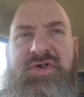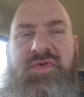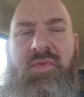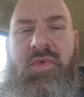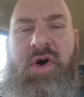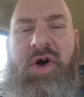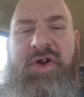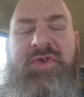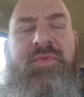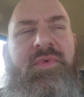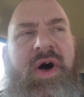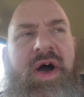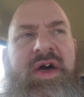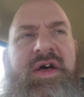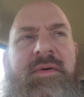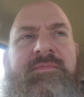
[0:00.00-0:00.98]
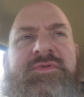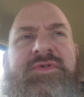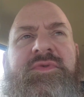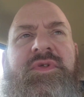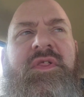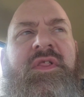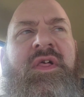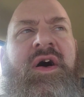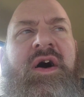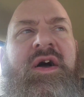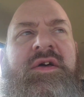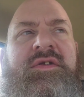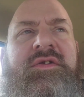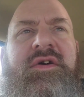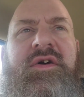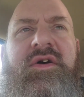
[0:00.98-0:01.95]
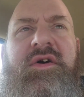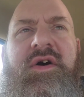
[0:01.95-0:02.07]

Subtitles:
walked right up to the line,